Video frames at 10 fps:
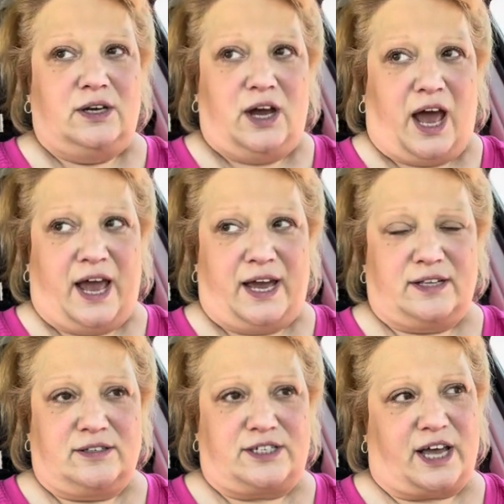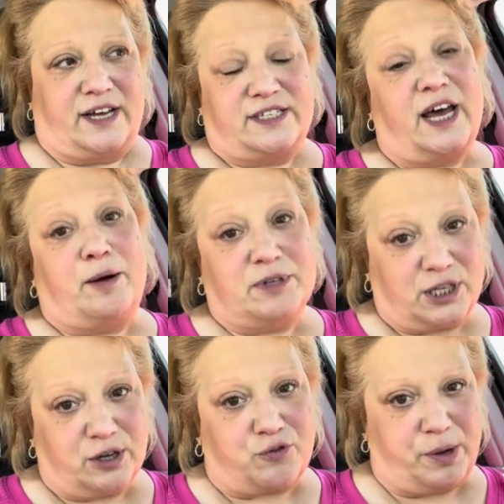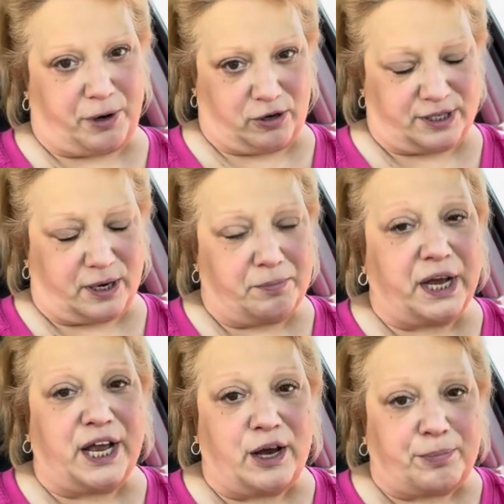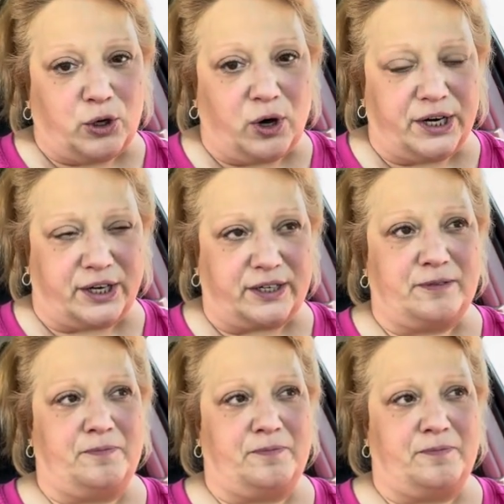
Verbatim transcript: And I said, I'm a delivery person. I'm picking up an order.